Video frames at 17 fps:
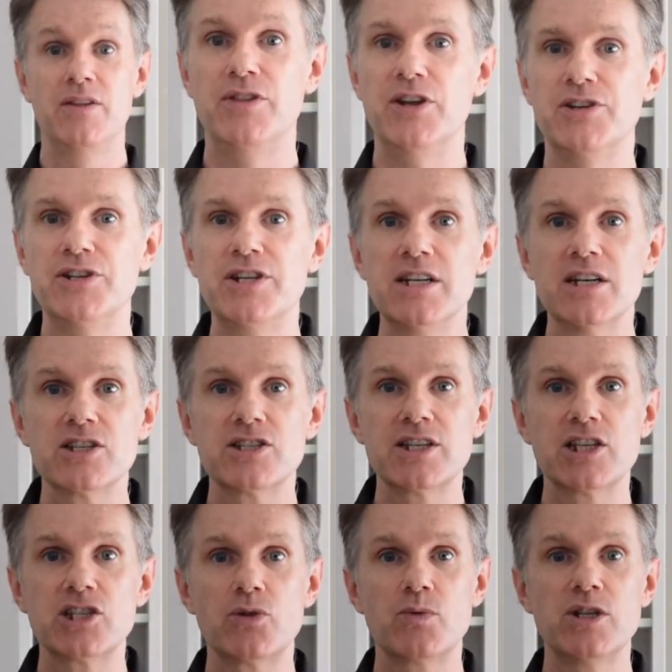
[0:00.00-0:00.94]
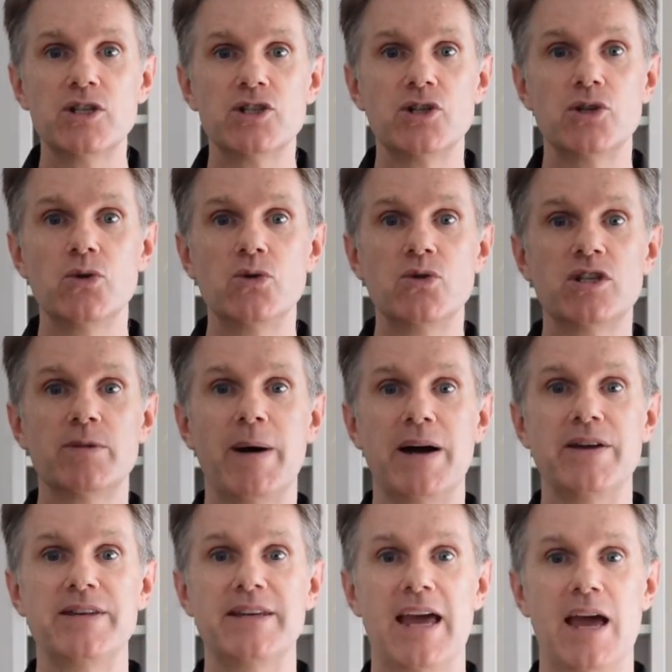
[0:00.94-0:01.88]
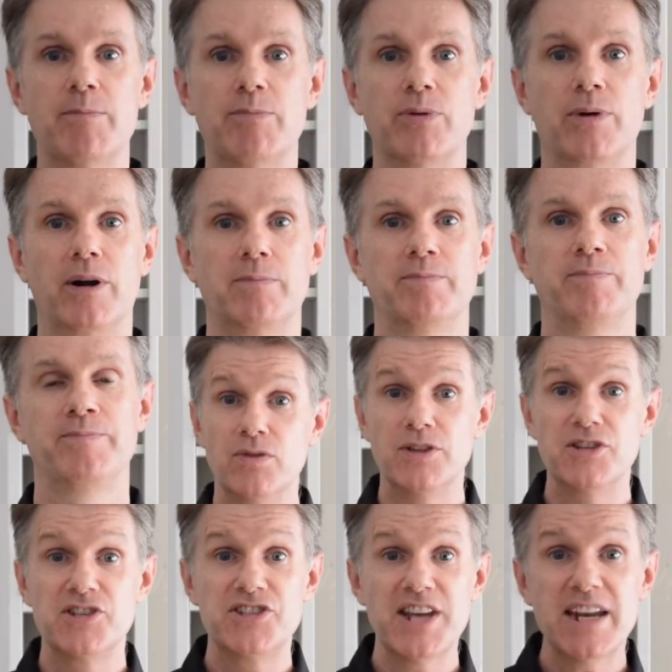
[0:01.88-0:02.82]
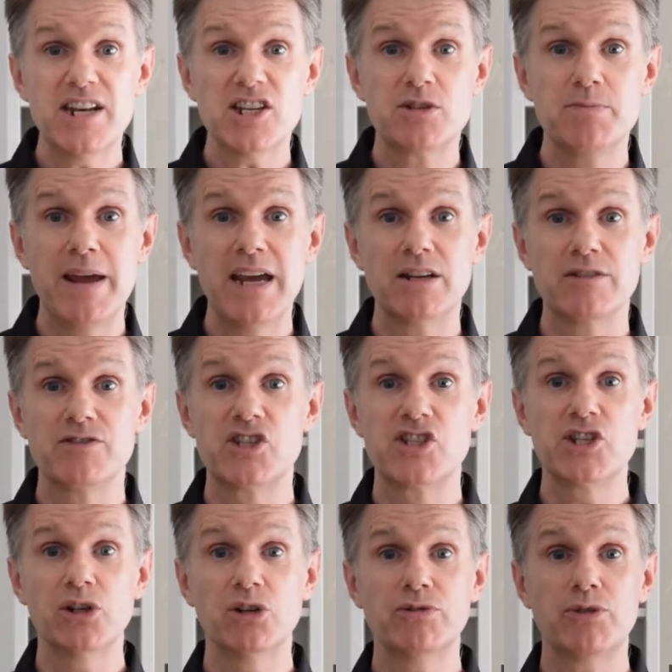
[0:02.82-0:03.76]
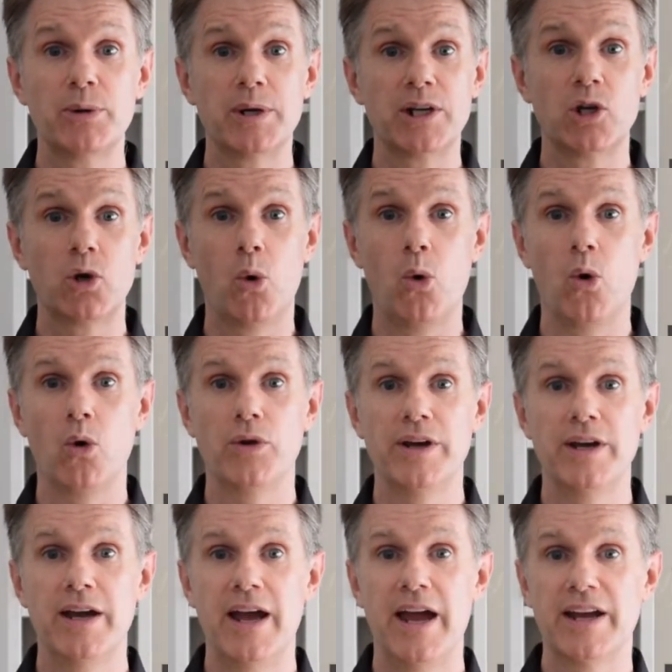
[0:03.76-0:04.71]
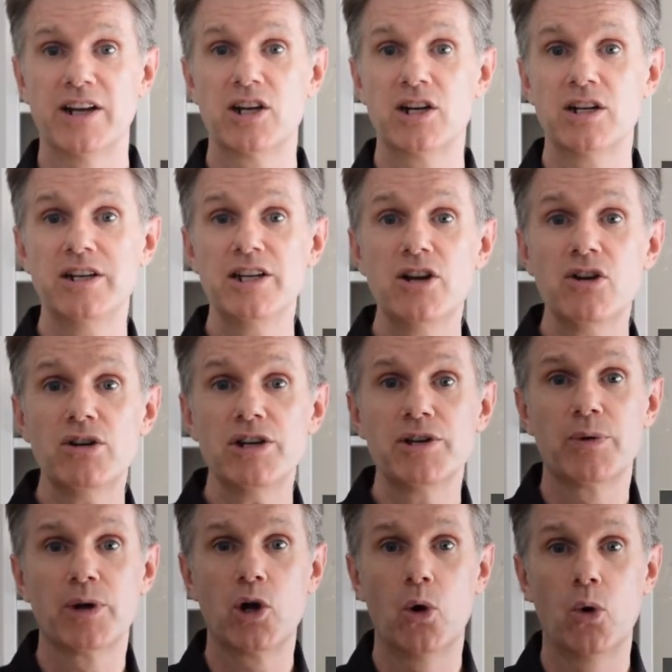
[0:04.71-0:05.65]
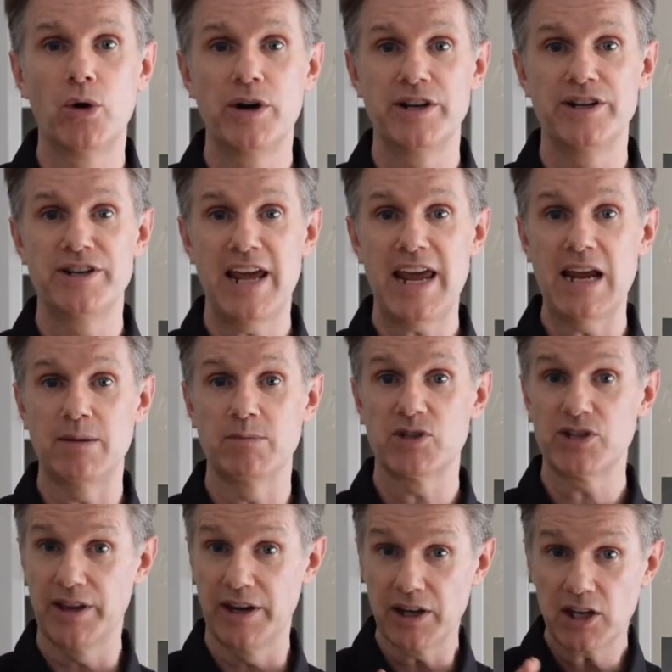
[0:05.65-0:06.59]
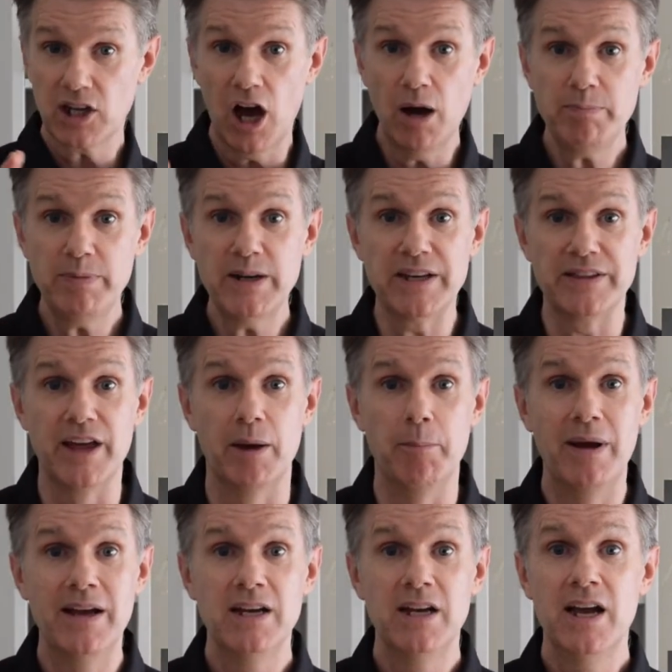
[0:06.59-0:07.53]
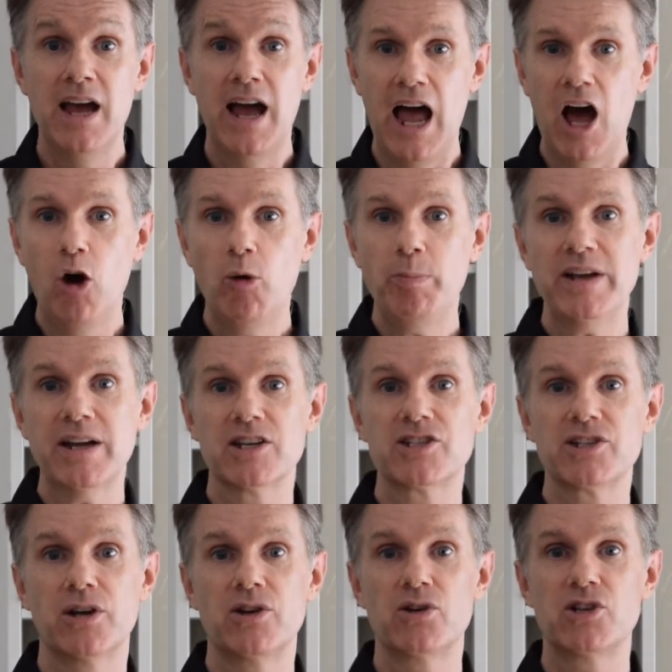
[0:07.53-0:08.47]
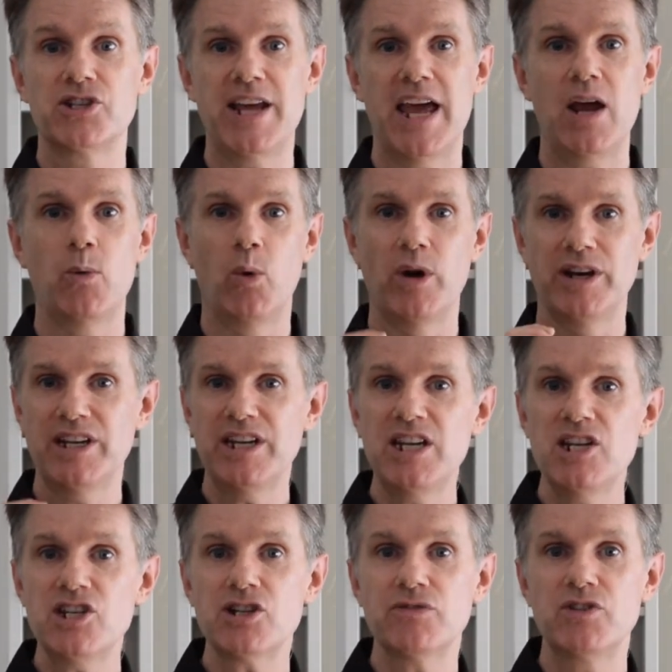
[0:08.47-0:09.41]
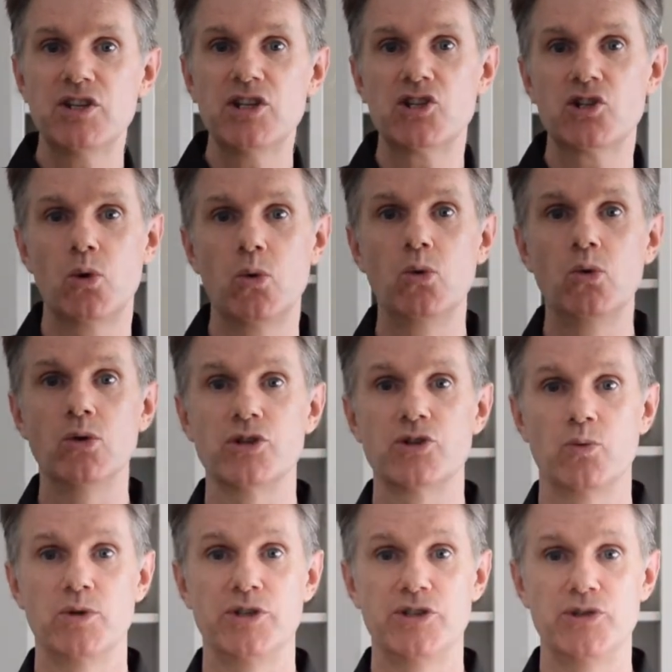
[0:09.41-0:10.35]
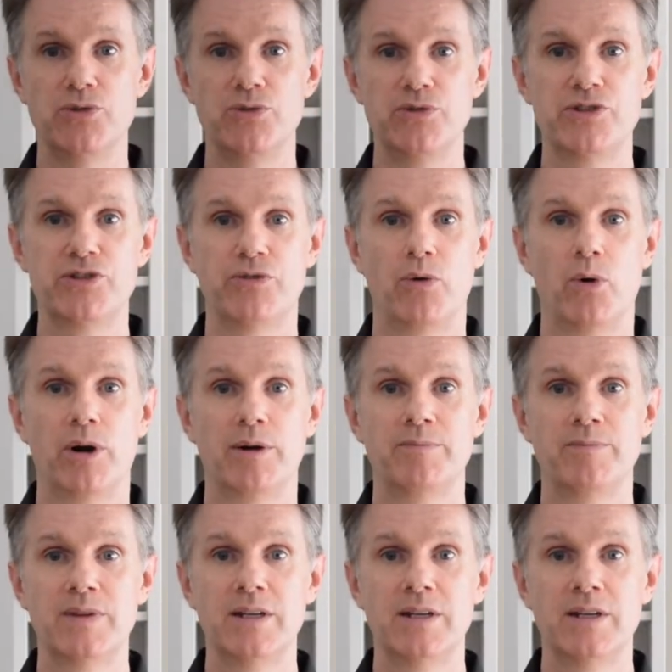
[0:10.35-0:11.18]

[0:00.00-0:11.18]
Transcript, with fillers: the tea accessories used by the emperor. The set is made of silver and gold and clearly recorded names that accompany them helping us understand what each of these tools was used for.